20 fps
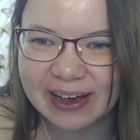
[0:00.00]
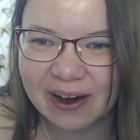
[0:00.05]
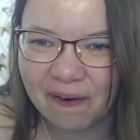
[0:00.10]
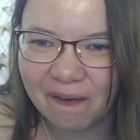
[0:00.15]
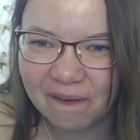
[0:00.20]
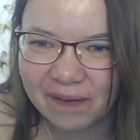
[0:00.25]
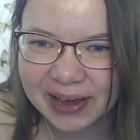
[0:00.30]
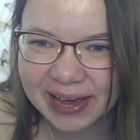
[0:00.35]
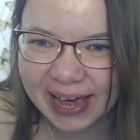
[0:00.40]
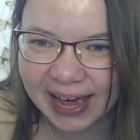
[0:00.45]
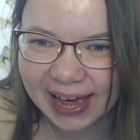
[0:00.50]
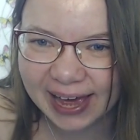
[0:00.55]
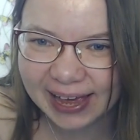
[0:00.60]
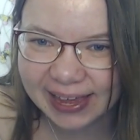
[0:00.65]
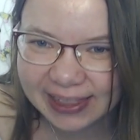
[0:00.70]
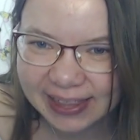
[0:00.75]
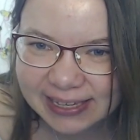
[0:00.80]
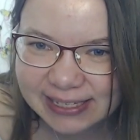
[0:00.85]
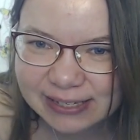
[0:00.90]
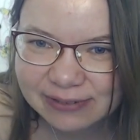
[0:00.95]

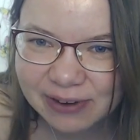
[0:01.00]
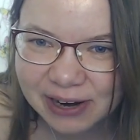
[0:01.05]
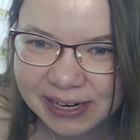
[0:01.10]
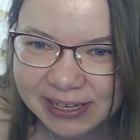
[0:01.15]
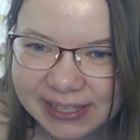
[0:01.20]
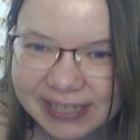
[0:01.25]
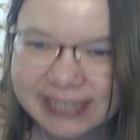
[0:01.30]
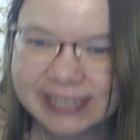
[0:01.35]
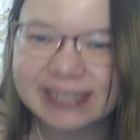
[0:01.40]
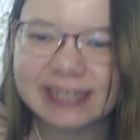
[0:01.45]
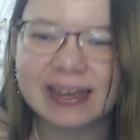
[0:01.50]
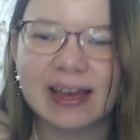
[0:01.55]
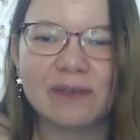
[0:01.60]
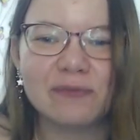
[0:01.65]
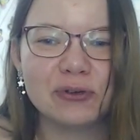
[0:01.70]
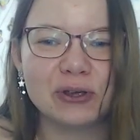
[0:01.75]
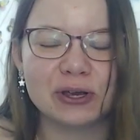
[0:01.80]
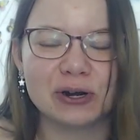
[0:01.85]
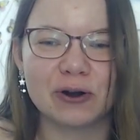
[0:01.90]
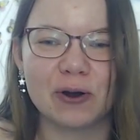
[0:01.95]
Okay, that's very interesting. I
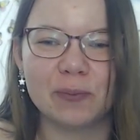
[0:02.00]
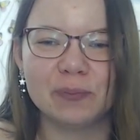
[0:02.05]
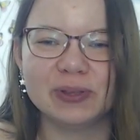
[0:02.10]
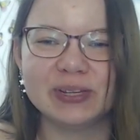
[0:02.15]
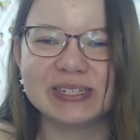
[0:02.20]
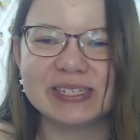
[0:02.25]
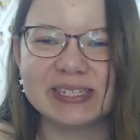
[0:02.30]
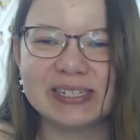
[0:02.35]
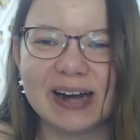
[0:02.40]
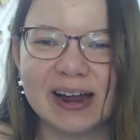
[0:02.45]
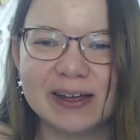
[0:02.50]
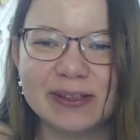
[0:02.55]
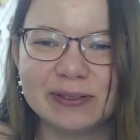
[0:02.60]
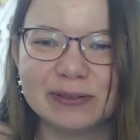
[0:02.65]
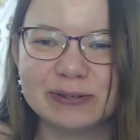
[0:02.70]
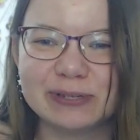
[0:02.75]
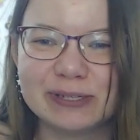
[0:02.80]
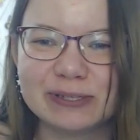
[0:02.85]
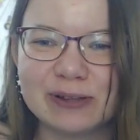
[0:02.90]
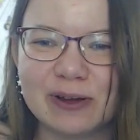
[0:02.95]
think Robin is trying
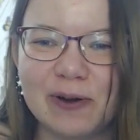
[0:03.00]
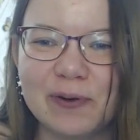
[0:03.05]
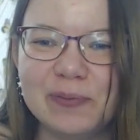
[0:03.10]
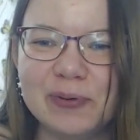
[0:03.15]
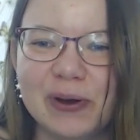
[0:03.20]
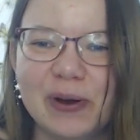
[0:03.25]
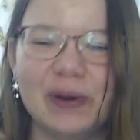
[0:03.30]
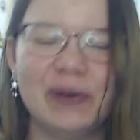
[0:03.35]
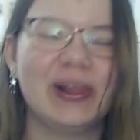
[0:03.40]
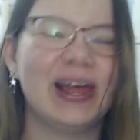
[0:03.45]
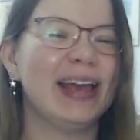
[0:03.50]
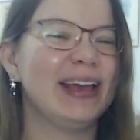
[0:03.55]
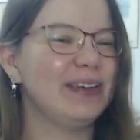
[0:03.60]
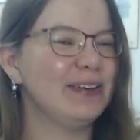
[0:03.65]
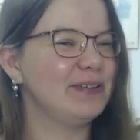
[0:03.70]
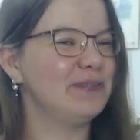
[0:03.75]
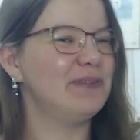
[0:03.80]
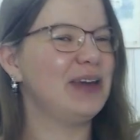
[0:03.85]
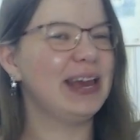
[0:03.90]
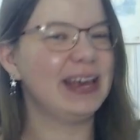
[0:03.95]
to stop her. Like,
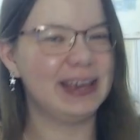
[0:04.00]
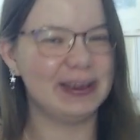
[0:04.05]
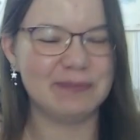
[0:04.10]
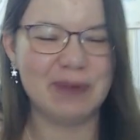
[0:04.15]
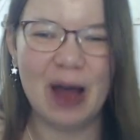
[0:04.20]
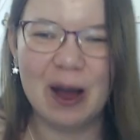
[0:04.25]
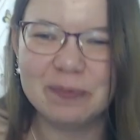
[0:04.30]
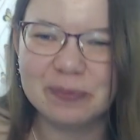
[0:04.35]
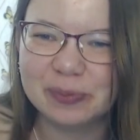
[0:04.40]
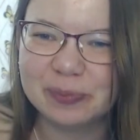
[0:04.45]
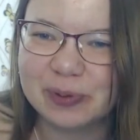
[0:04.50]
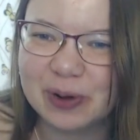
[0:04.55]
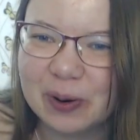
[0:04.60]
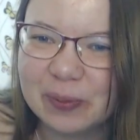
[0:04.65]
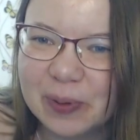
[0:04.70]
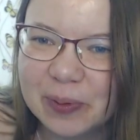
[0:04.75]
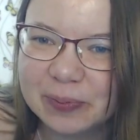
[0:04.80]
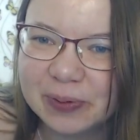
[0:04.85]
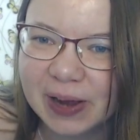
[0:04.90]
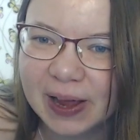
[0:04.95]
you'll wake him up,
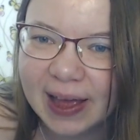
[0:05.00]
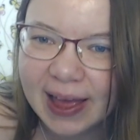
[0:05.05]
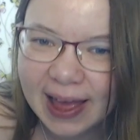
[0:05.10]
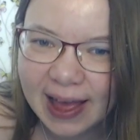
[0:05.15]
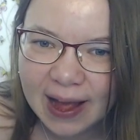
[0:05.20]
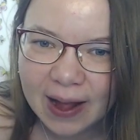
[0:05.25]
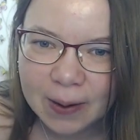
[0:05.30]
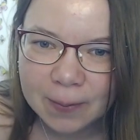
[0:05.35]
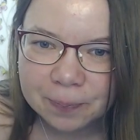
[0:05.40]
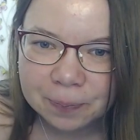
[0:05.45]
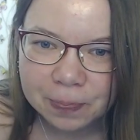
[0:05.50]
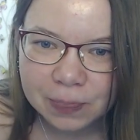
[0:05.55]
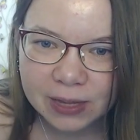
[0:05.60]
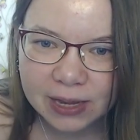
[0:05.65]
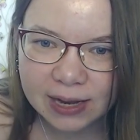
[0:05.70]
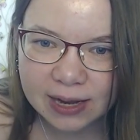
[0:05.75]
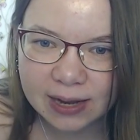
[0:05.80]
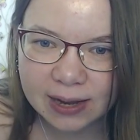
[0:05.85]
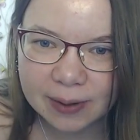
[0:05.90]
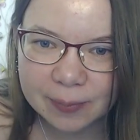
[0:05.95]

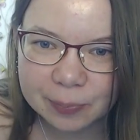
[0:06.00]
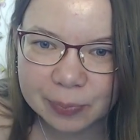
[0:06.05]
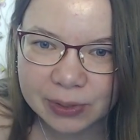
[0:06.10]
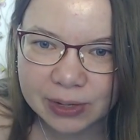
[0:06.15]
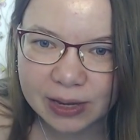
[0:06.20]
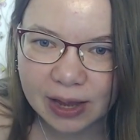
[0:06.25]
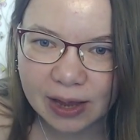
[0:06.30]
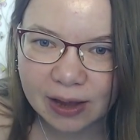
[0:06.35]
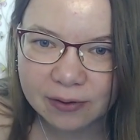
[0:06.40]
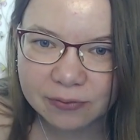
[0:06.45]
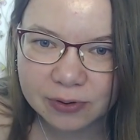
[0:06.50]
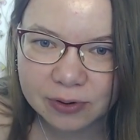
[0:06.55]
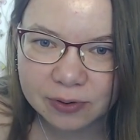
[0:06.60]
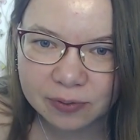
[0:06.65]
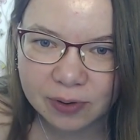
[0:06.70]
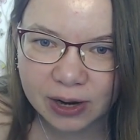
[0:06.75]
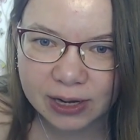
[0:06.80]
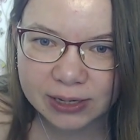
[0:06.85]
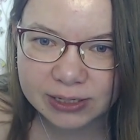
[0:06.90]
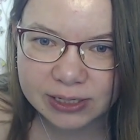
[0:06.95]
probably.
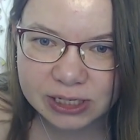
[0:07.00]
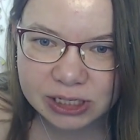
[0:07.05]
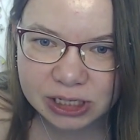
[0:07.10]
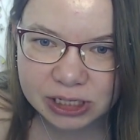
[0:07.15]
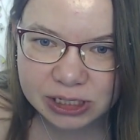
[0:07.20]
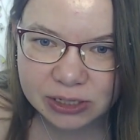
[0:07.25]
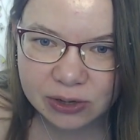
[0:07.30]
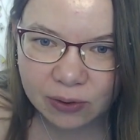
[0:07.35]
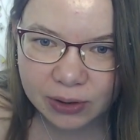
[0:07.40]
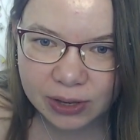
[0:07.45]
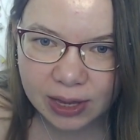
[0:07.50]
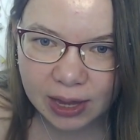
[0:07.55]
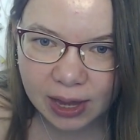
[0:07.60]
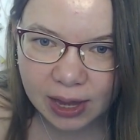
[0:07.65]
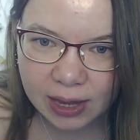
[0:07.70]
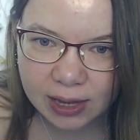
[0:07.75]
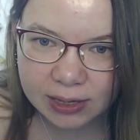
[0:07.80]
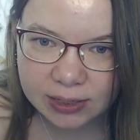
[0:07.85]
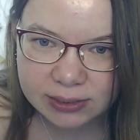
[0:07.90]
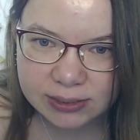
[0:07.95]
Everyone is just...
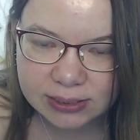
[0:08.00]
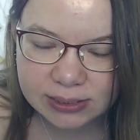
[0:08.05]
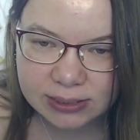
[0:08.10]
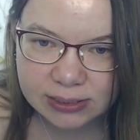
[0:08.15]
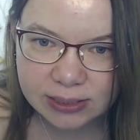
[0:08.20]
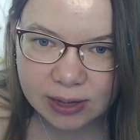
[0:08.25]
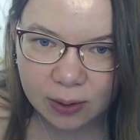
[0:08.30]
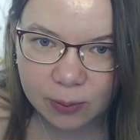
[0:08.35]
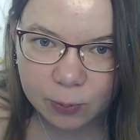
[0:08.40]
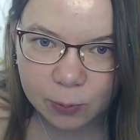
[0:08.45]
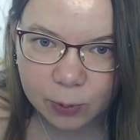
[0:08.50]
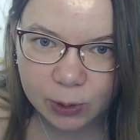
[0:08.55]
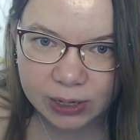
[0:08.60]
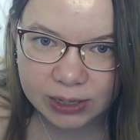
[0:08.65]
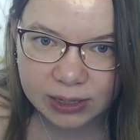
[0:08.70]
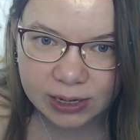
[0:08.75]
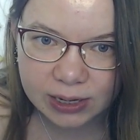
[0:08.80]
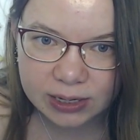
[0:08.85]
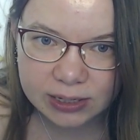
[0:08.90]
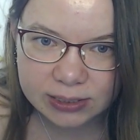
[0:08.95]
Okay,
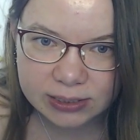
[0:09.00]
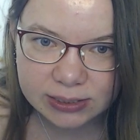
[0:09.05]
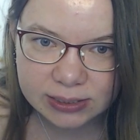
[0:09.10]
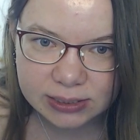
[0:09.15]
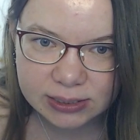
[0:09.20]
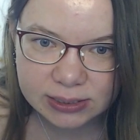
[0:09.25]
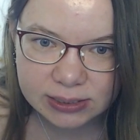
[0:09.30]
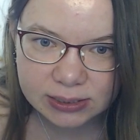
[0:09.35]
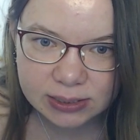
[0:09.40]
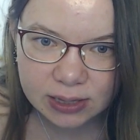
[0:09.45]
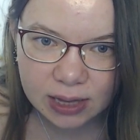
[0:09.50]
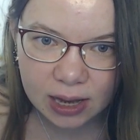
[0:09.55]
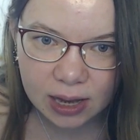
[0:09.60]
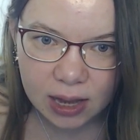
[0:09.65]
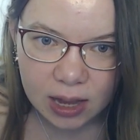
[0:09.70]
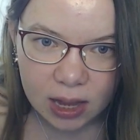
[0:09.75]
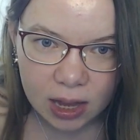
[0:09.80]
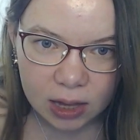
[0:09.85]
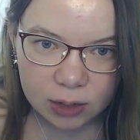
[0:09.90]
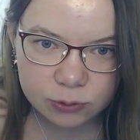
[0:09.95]
someone else is there.
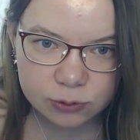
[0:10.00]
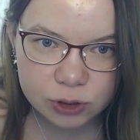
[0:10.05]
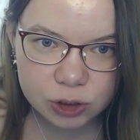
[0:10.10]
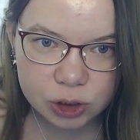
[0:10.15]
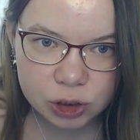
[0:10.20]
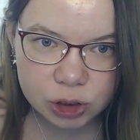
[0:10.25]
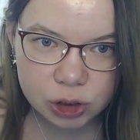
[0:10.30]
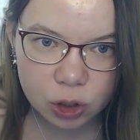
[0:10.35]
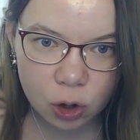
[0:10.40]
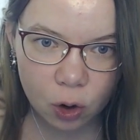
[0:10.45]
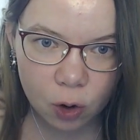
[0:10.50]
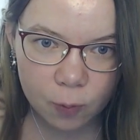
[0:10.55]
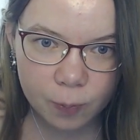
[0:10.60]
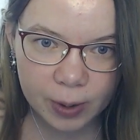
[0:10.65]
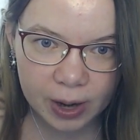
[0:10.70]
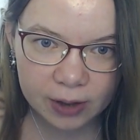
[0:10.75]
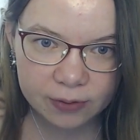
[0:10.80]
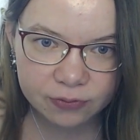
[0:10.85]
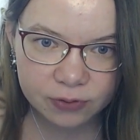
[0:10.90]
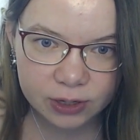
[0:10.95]
Usopp,
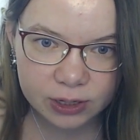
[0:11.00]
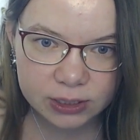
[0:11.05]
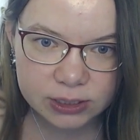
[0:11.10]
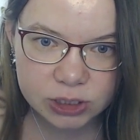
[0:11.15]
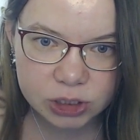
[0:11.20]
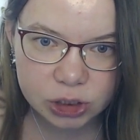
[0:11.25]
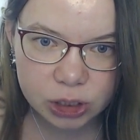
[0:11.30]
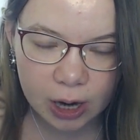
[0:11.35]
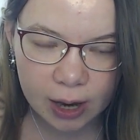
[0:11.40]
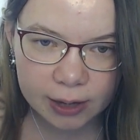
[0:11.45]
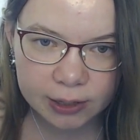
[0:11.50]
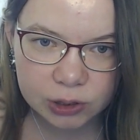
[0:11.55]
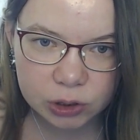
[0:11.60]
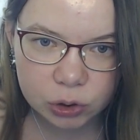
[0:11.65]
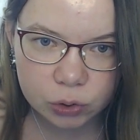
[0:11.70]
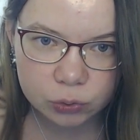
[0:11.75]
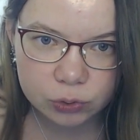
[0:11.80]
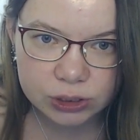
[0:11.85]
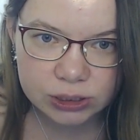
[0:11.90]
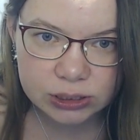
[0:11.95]
I think, is trying
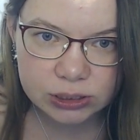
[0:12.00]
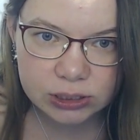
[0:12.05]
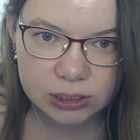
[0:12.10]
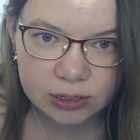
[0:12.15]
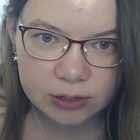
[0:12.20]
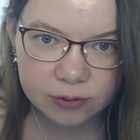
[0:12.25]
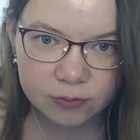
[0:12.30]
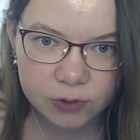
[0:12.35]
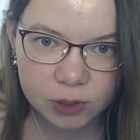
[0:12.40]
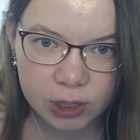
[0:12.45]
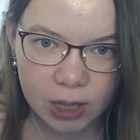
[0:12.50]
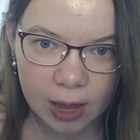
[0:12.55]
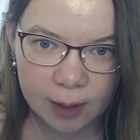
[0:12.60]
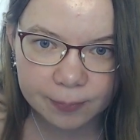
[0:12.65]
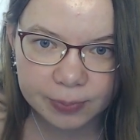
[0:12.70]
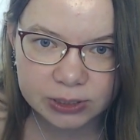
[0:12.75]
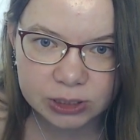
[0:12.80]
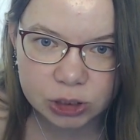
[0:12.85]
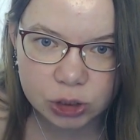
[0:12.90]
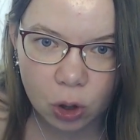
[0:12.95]
to see what
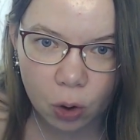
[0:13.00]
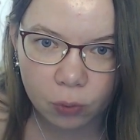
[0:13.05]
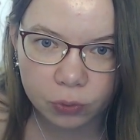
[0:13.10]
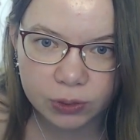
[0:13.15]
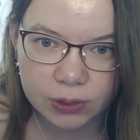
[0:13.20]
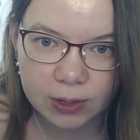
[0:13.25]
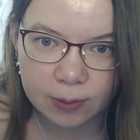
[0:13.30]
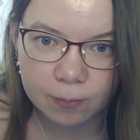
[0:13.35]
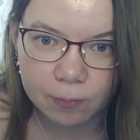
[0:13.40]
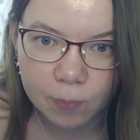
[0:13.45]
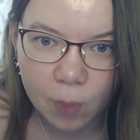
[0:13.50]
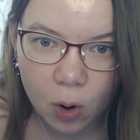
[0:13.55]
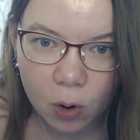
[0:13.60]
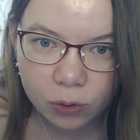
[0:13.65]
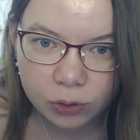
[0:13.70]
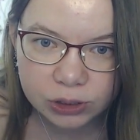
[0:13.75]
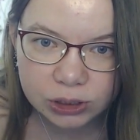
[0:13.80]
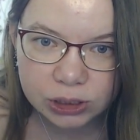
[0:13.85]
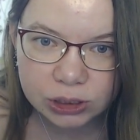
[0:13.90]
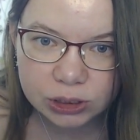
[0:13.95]
happens on the
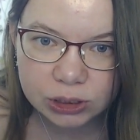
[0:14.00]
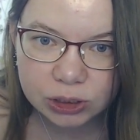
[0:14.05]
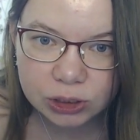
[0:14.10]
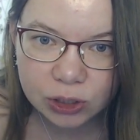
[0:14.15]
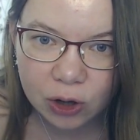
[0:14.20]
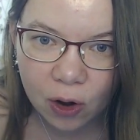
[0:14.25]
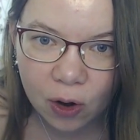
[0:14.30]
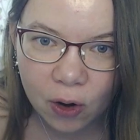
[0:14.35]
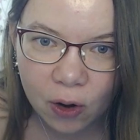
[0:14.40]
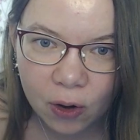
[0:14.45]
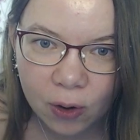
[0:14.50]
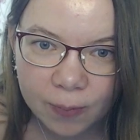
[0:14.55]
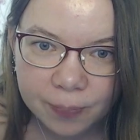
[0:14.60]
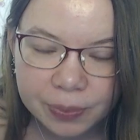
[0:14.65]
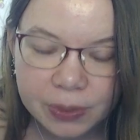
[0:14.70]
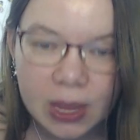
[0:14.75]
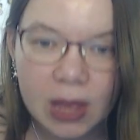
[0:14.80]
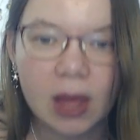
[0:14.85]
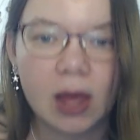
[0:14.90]
monitor.